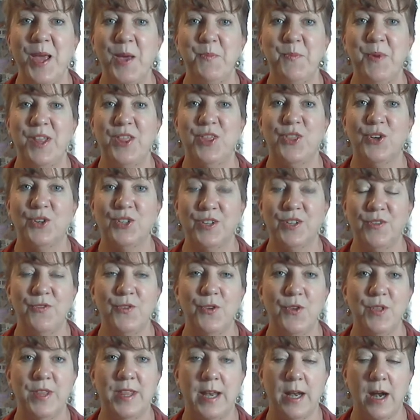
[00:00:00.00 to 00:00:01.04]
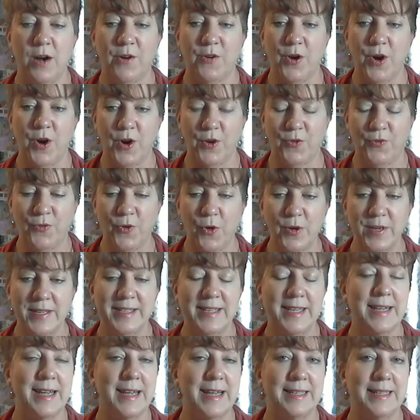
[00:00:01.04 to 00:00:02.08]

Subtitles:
But those of you that are focusing on